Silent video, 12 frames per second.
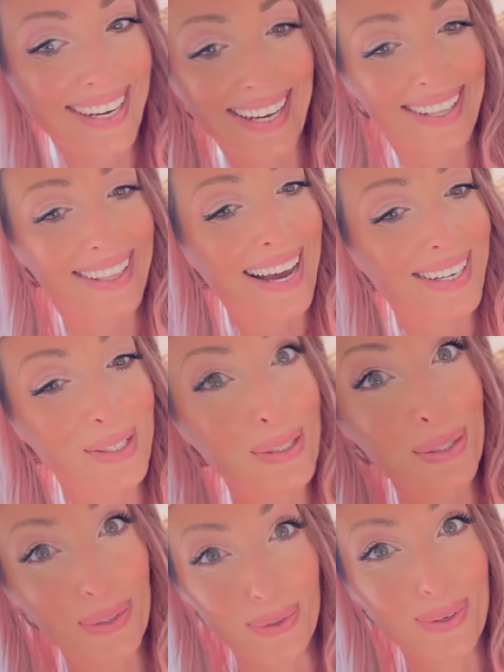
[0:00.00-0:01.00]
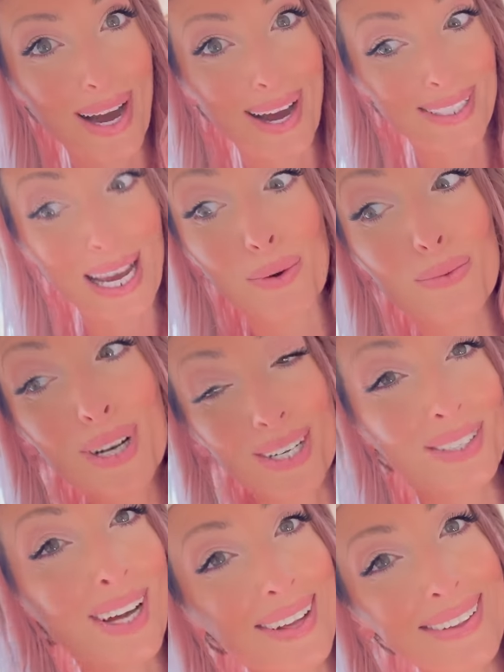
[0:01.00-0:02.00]
and I do not, I will
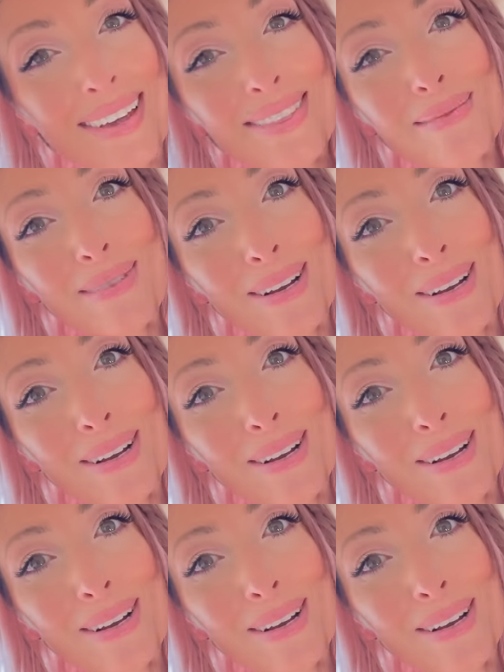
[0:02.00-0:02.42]
not let them